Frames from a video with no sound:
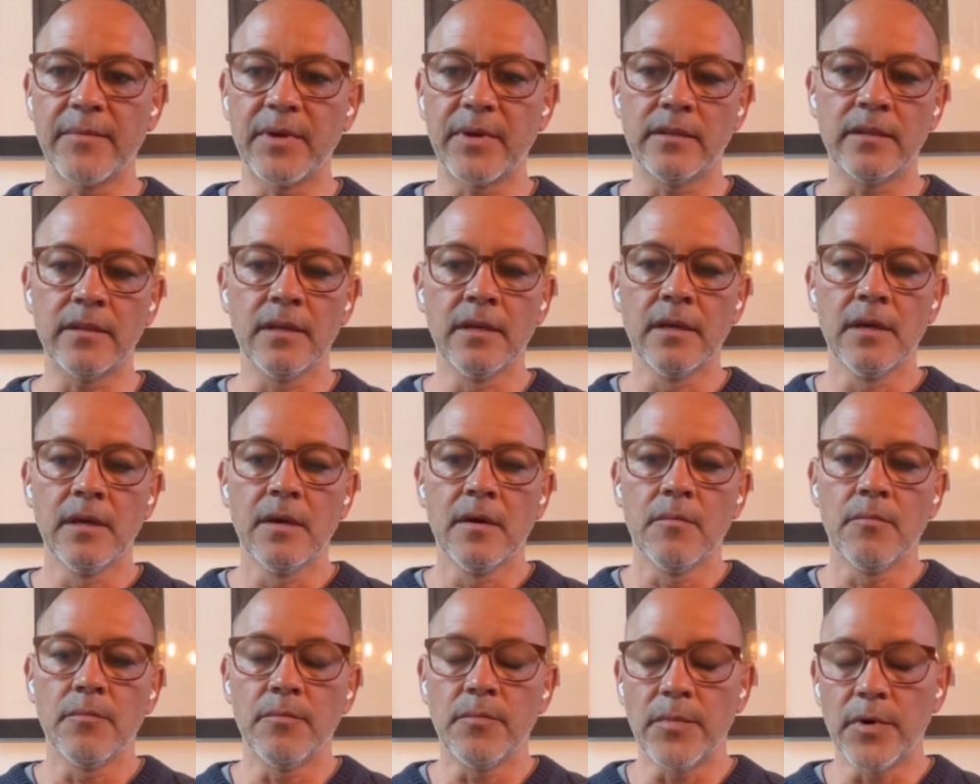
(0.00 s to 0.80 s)
And
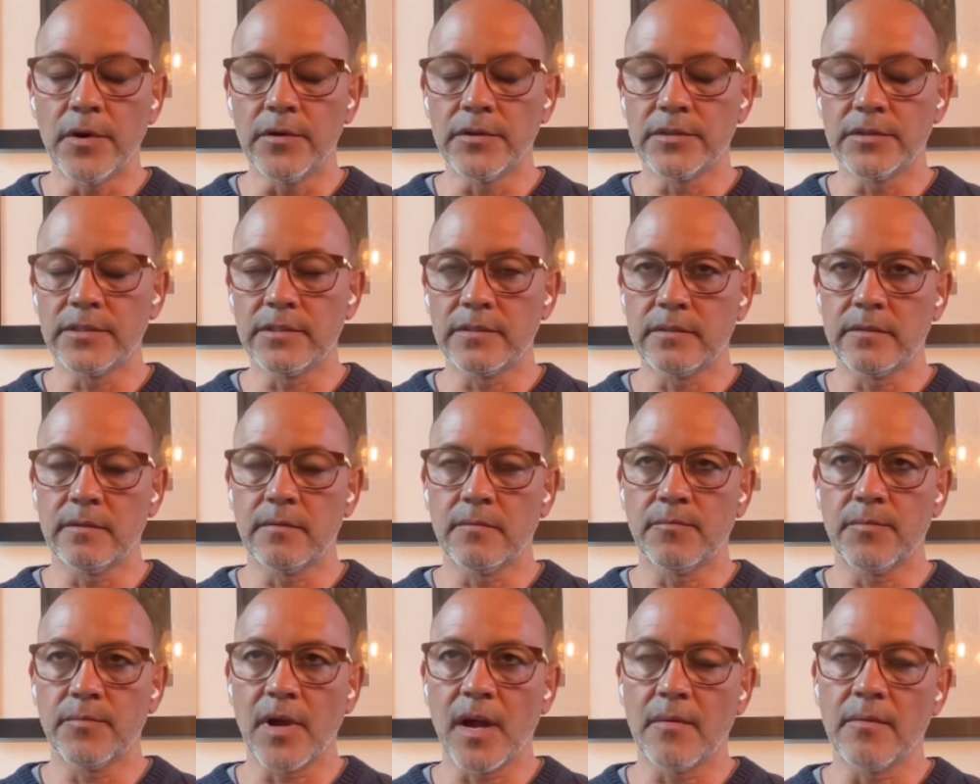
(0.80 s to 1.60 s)
most
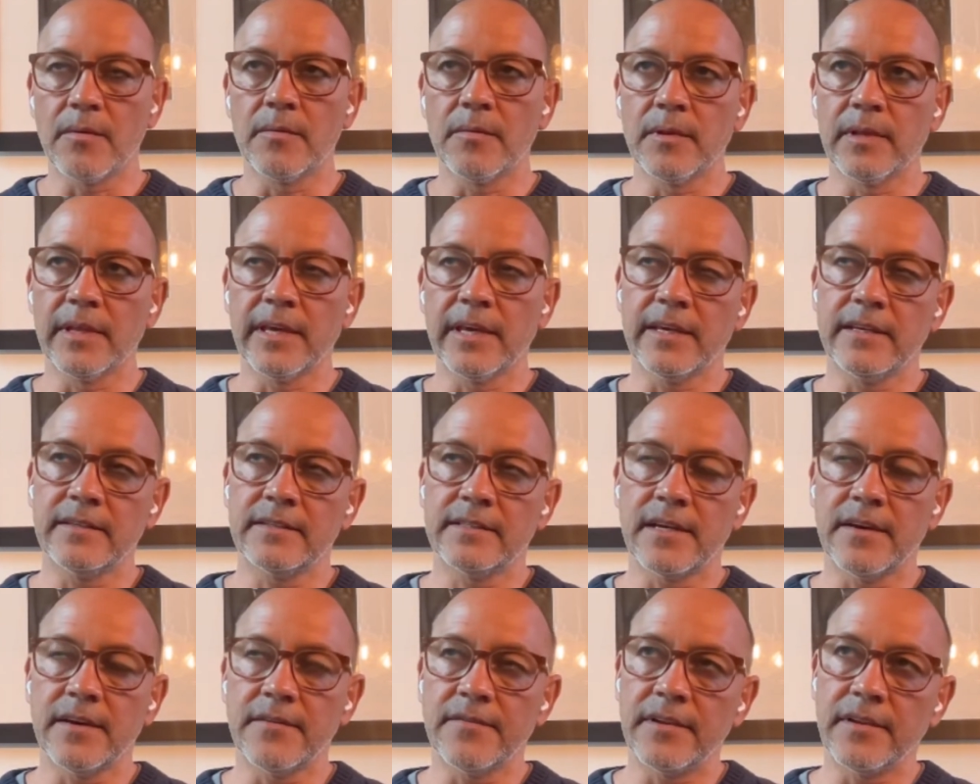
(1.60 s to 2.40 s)
probably
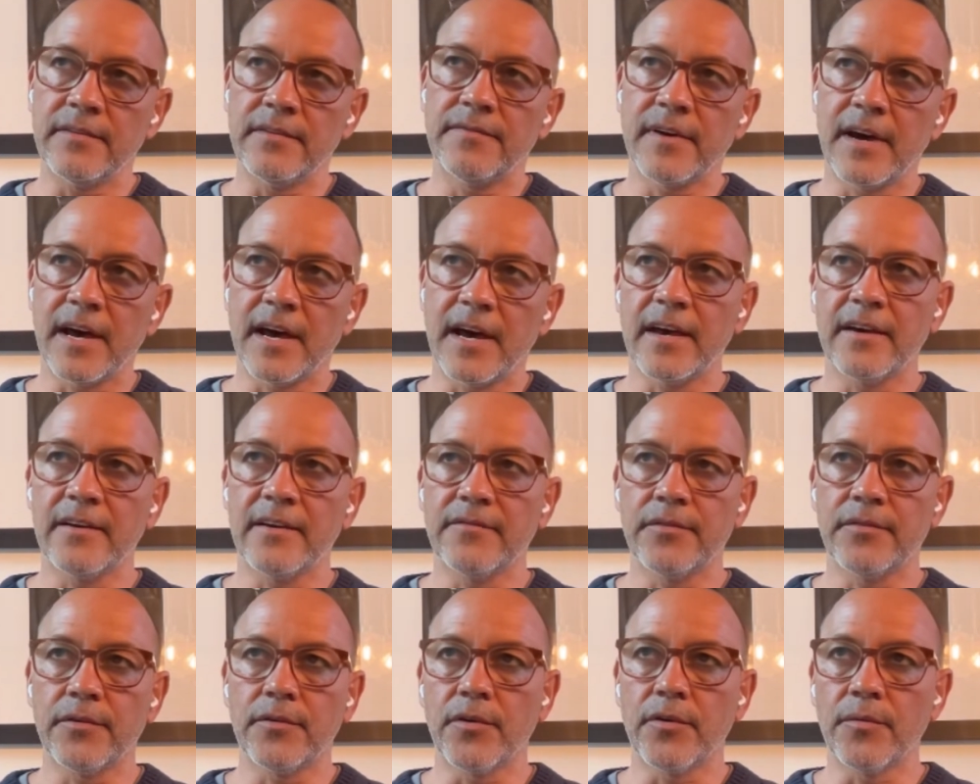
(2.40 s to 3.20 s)

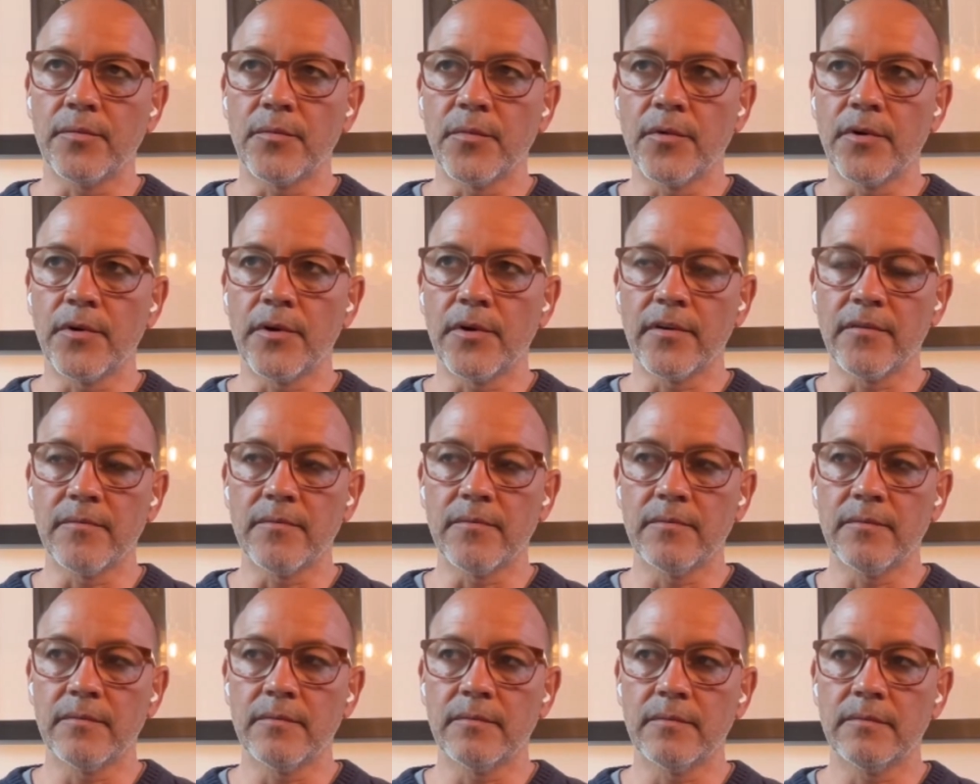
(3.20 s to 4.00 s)
75 or more
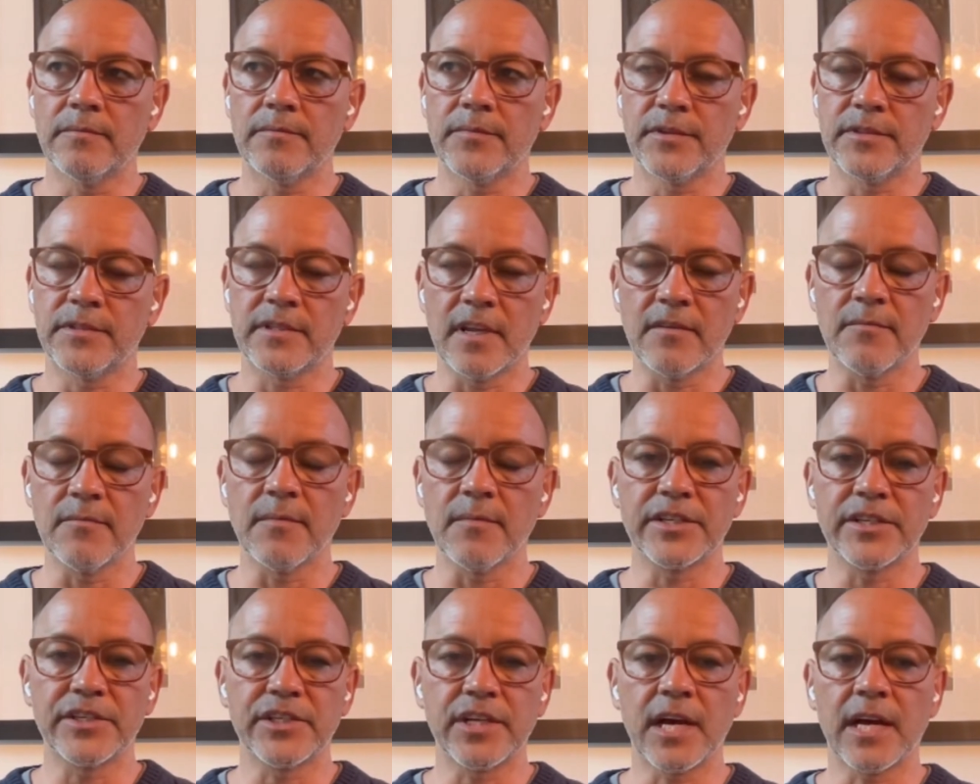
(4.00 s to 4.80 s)
percent of
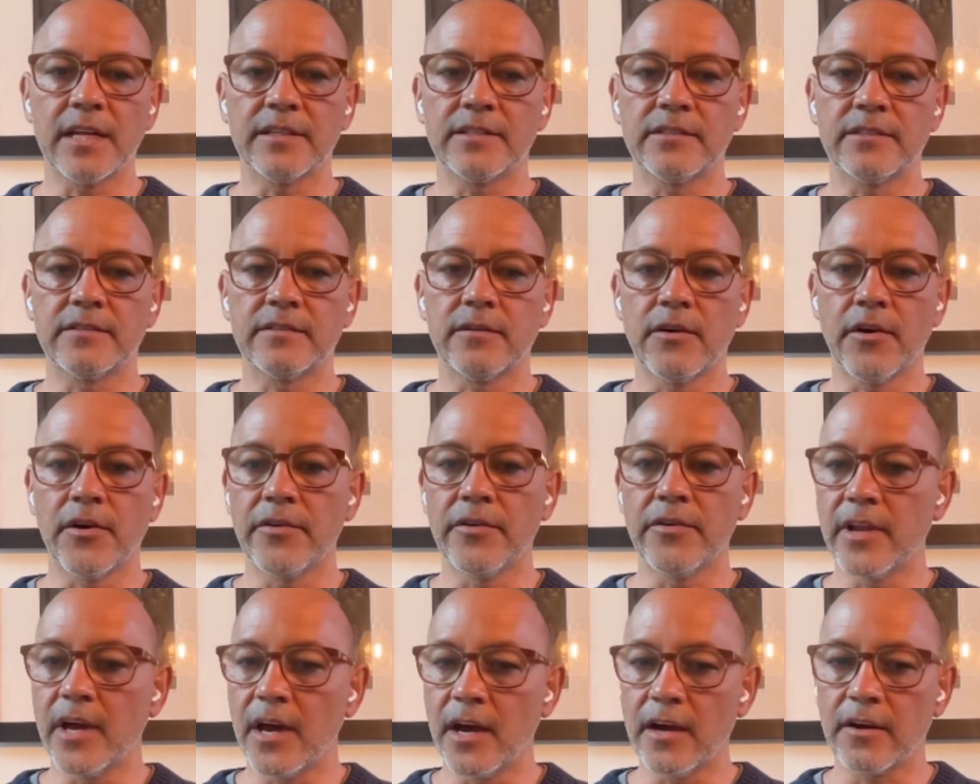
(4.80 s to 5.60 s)
my shots are
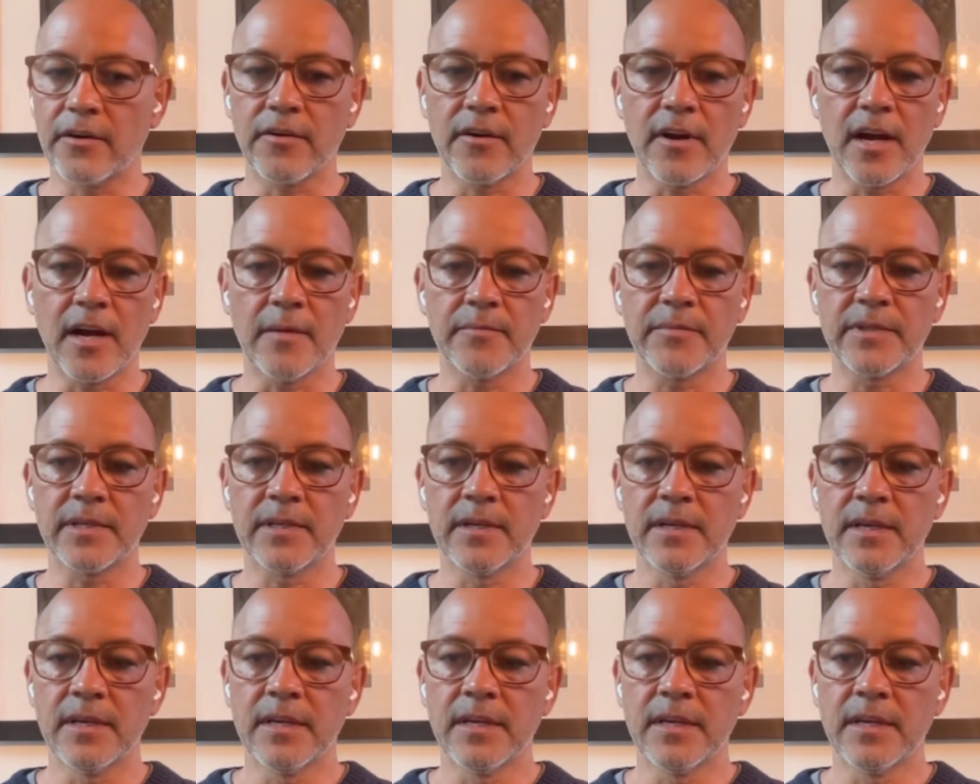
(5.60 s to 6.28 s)
not cropped.